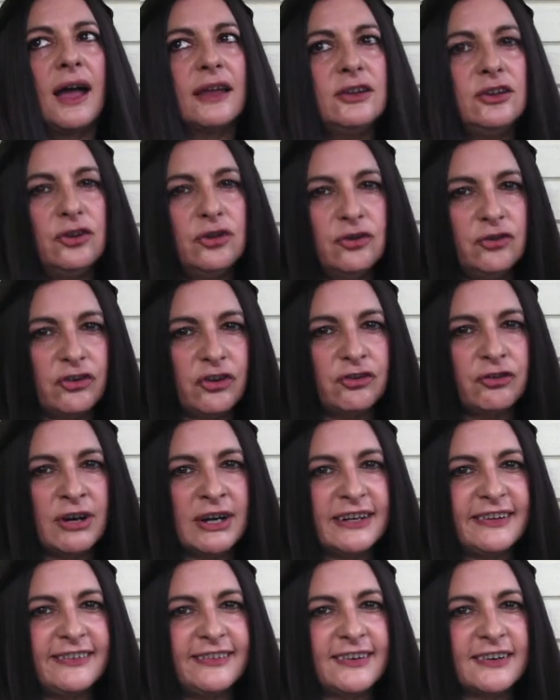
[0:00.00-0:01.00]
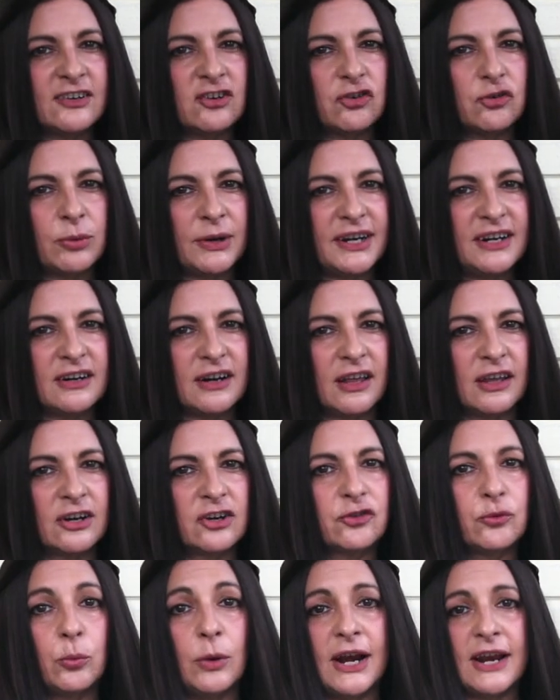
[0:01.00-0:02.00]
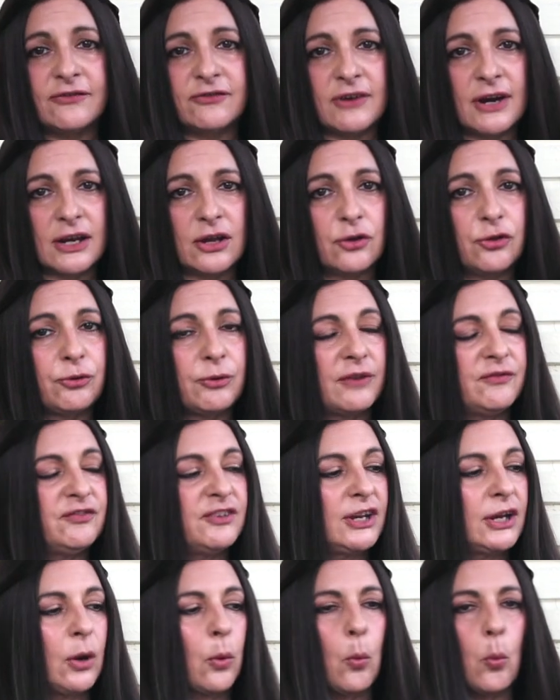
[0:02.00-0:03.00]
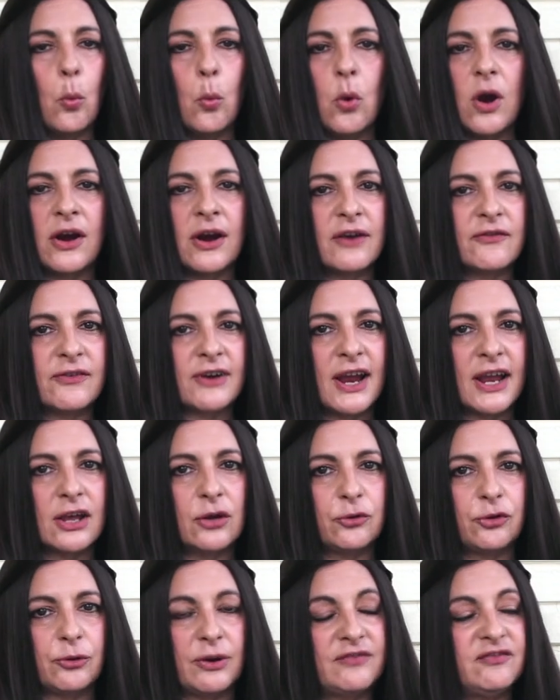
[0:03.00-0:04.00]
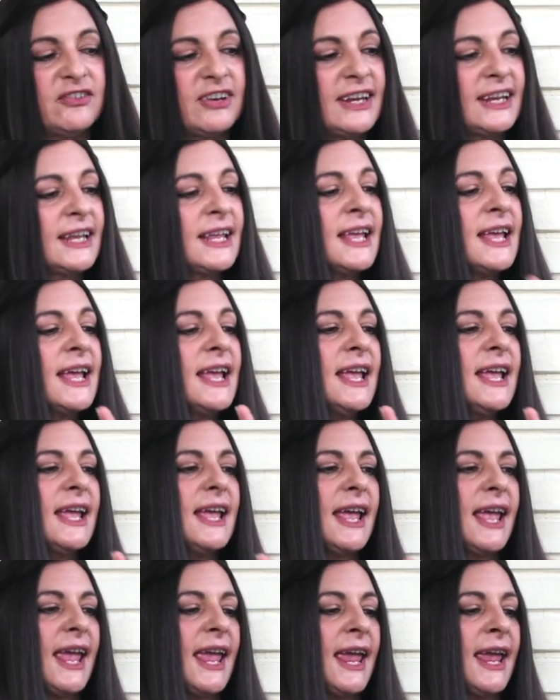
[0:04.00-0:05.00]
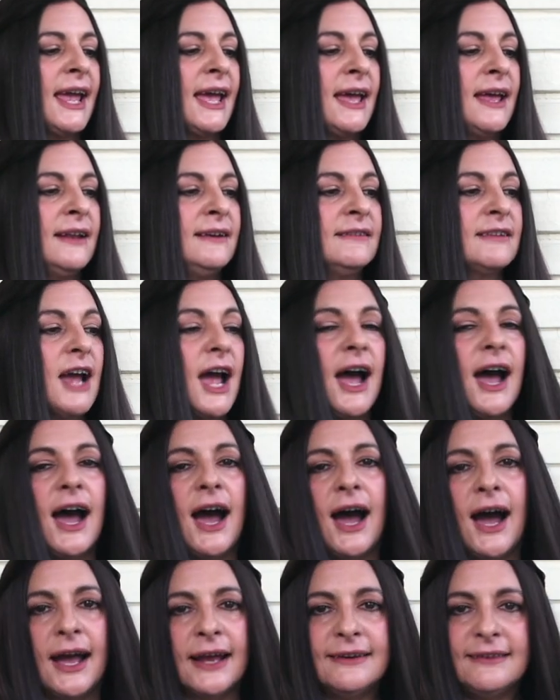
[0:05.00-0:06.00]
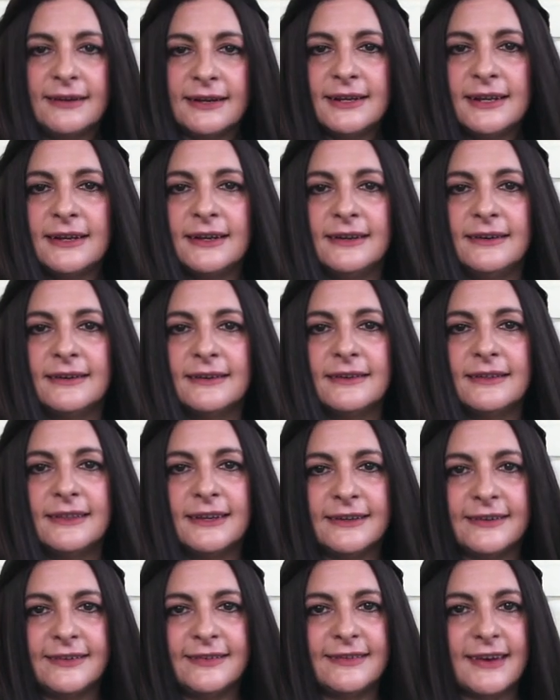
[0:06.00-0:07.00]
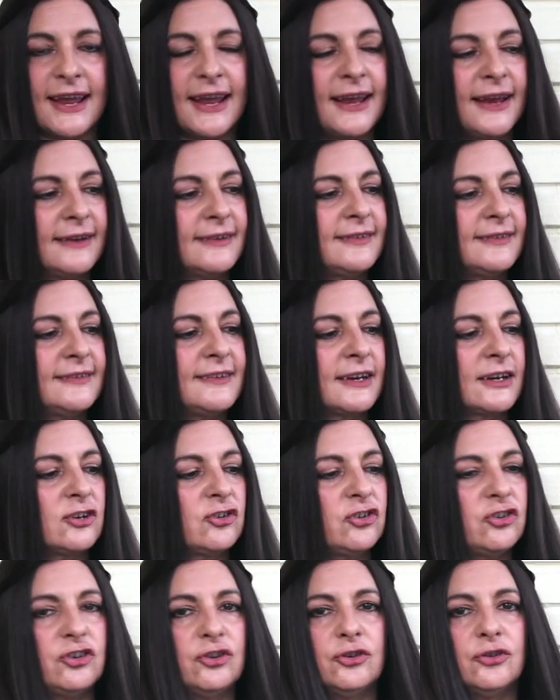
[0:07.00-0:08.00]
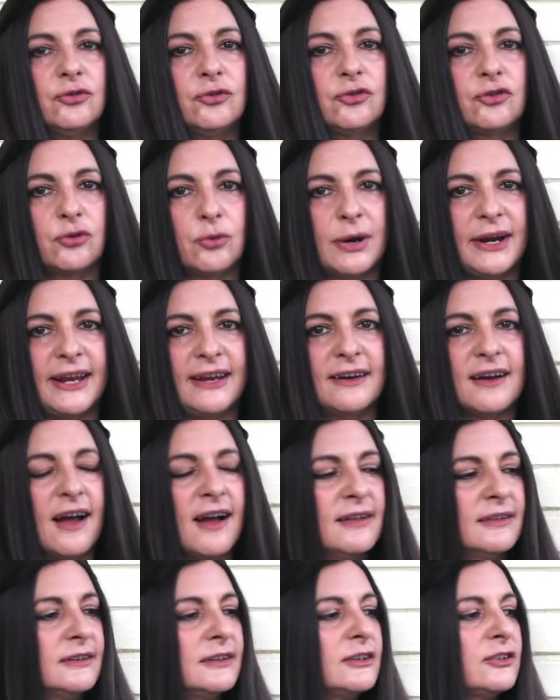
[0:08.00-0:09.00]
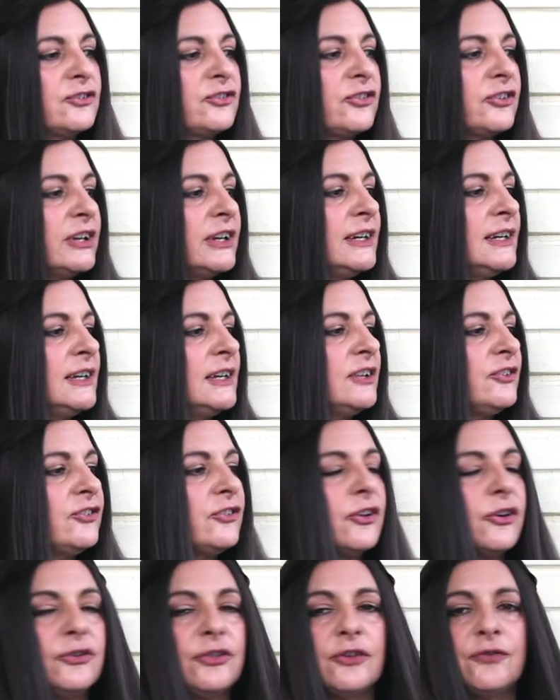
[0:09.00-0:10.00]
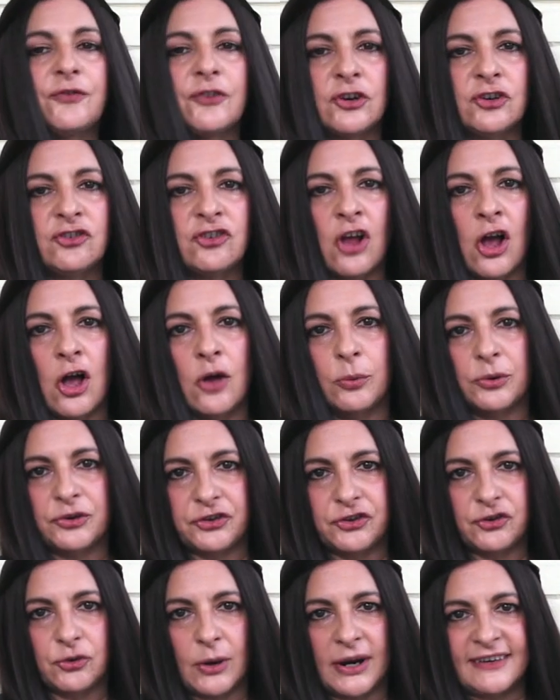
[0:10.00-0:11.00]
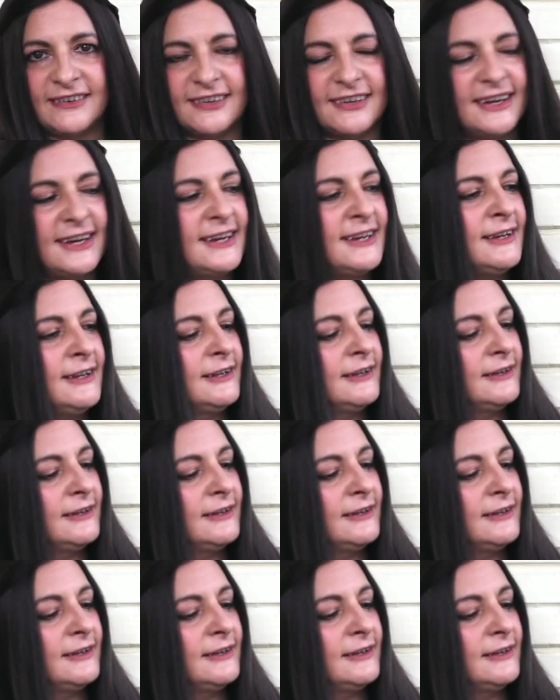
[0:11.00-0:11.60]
I usually try to stick to $20 whenever I go thrifting, wherever I go thrifting. And I did this day stick to $20. So the first haul was 20.